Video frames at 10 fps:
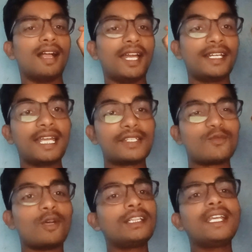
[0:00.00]
And guys,
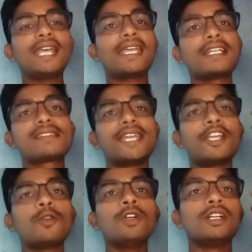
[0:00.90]
one thing I can say
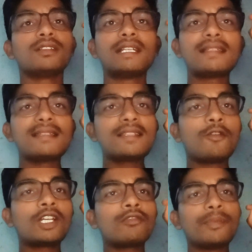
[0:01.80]
you, this is the
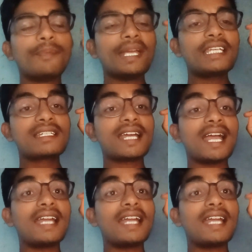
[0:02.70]
one of the best and